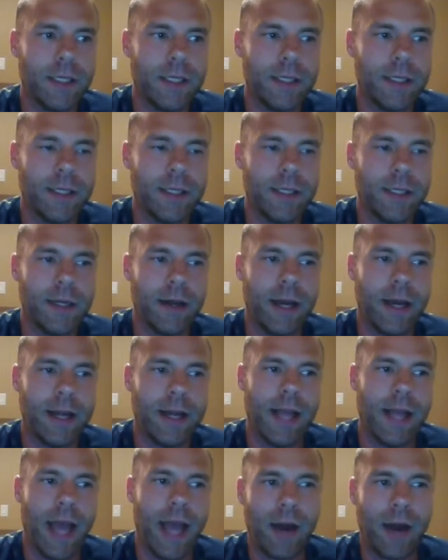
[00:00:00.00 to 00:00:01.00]
you know,
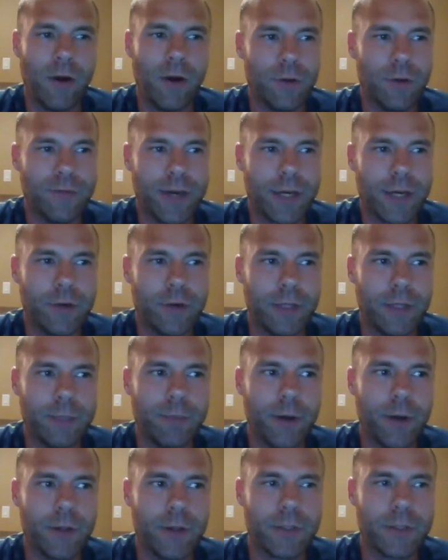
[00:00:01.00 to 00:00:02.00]
I don't know if I could
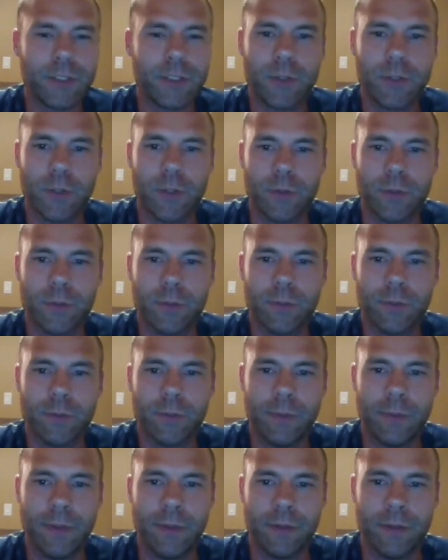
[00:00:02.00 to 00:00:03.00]
really pose it
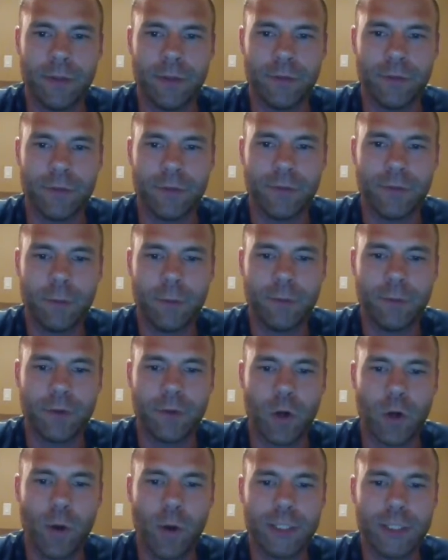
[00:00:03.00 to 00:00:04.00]
in the form of
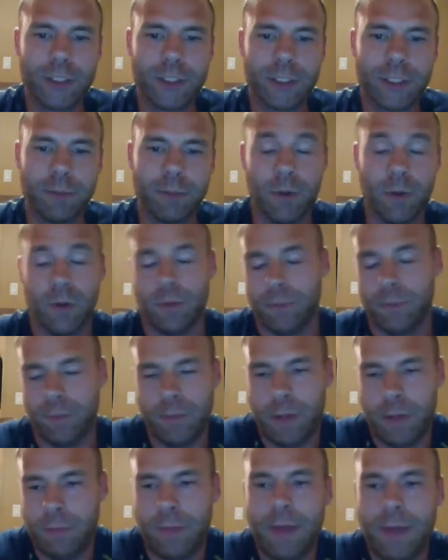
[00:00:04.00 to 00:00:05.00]
a question, but or
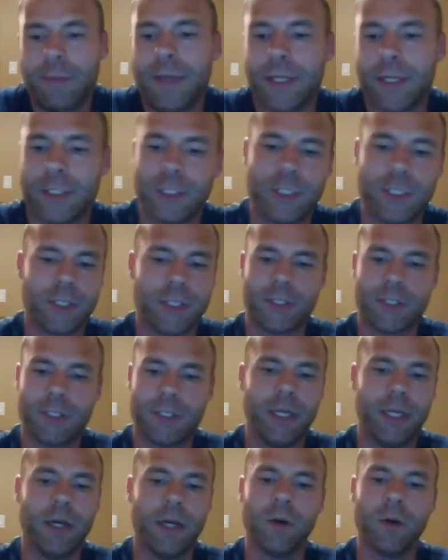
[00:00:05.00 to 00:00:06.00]
maybe it's just,
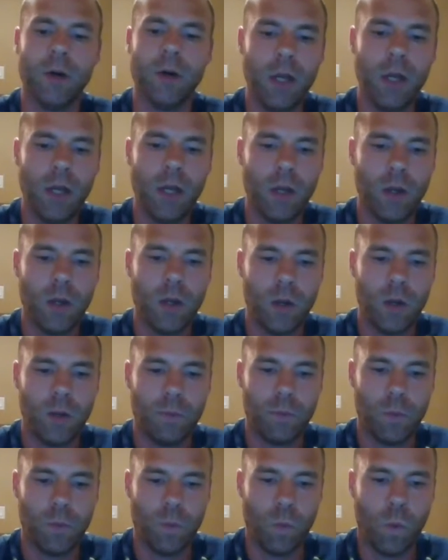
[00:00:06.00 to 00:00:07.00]
you know,
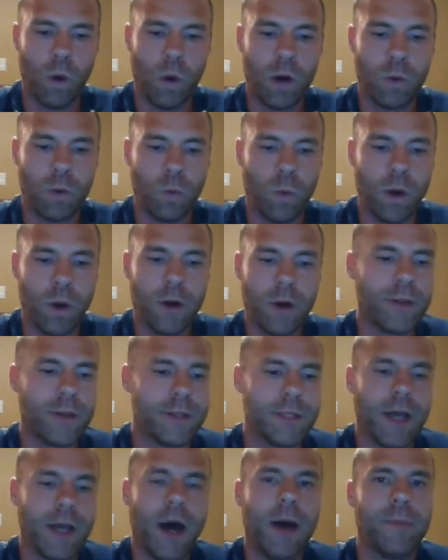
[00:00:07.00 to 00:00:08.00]
what are
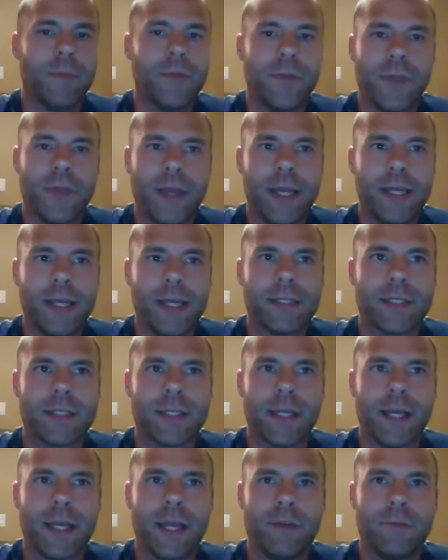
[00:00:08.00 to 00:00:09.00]
the top
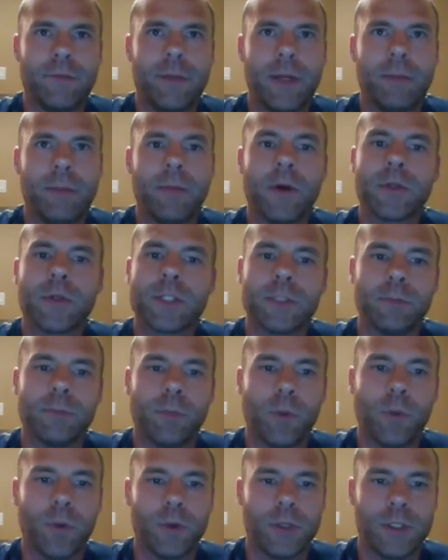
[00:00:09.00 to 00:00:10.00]
things that have been most
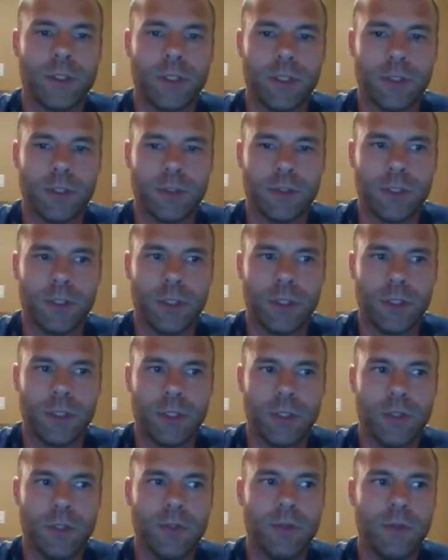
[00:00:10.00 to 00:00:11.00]
important to
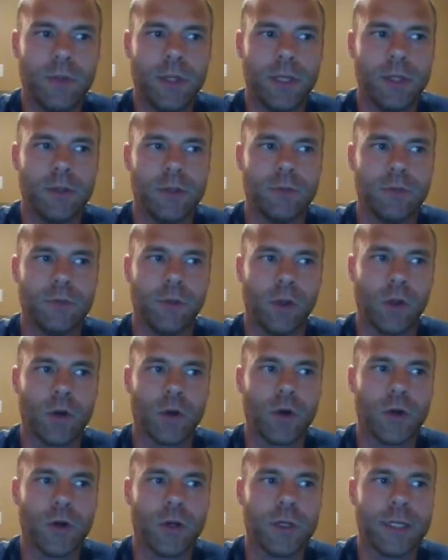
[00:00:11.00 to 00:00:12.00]
you that you've
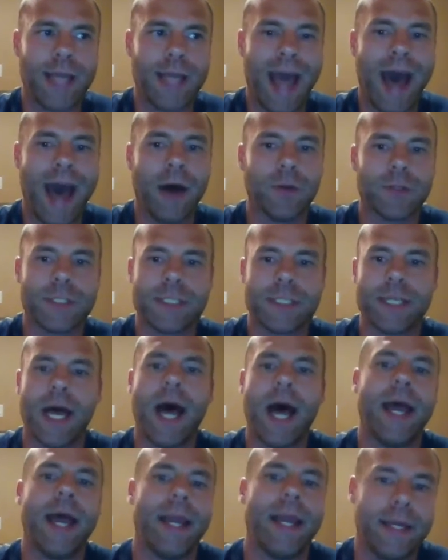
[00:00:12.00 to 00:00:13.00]
learned
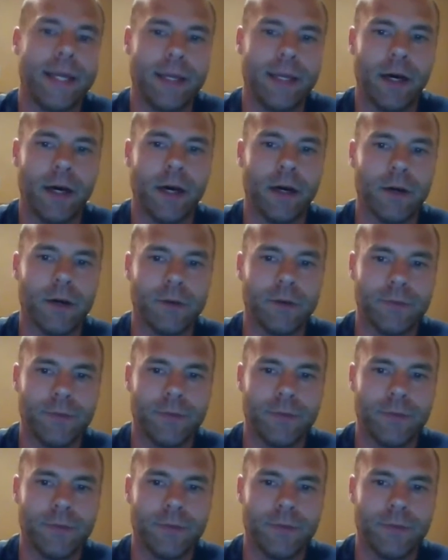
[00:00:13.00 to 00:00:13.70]
outside of